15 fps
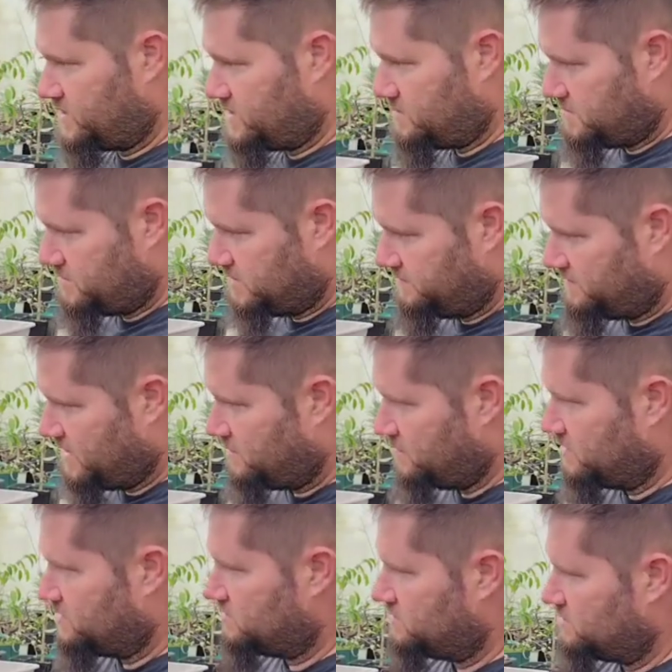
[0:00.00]
So I'm going to leave that
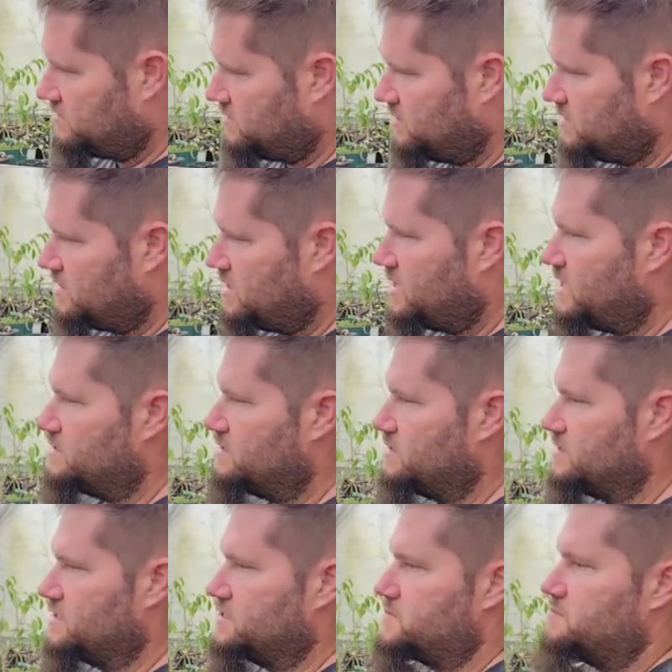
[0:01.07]
one. And
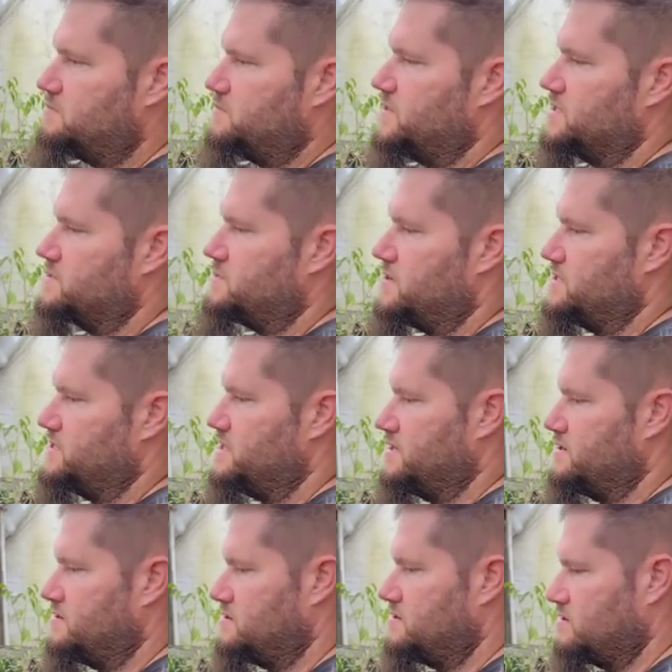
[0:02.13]
then this, this branch
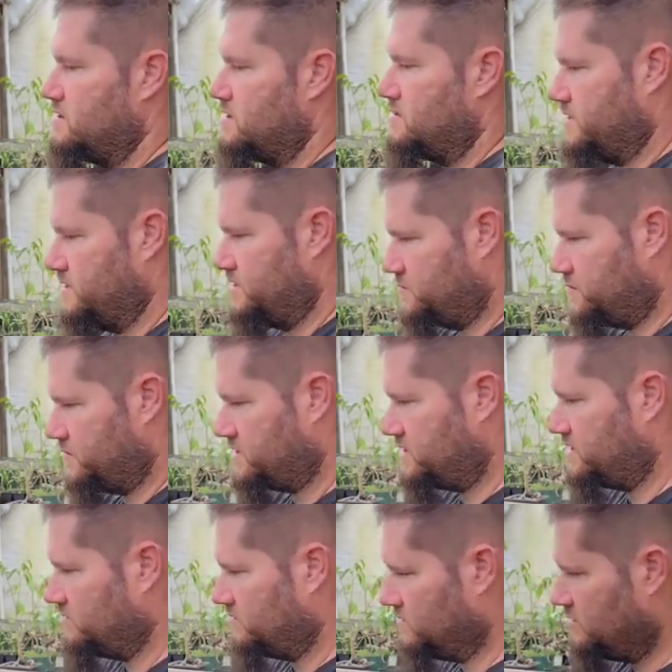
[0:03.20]
here, I'm going to twist
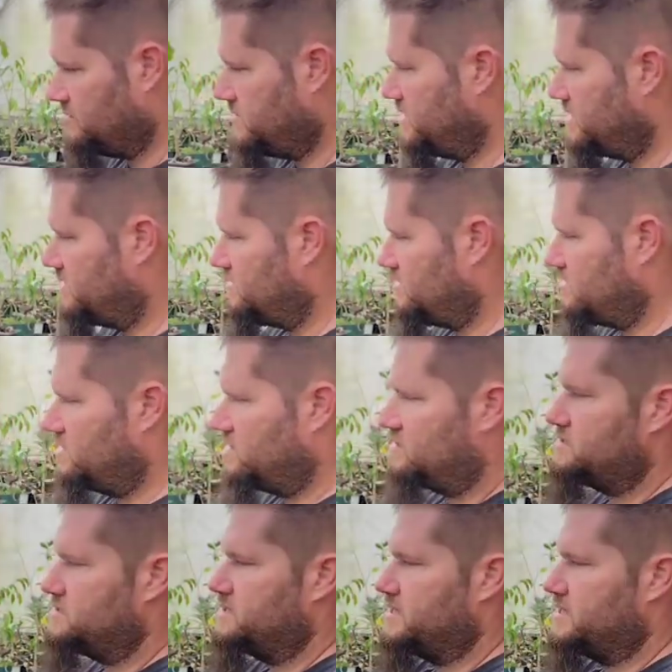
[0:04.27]
it a little bit
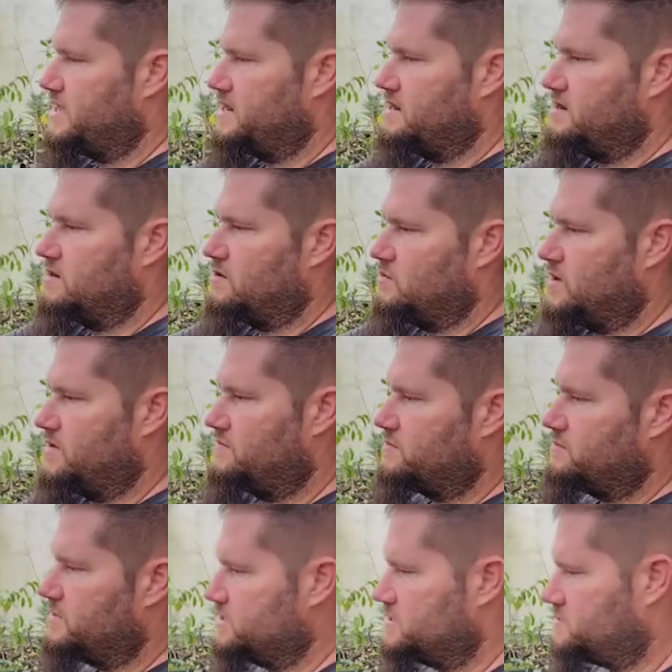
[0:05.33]
to get it away
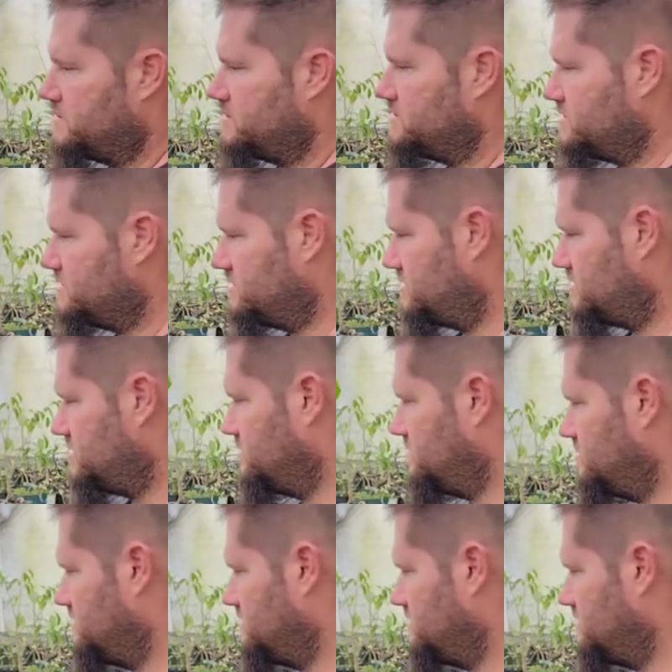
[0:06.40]
from these branches.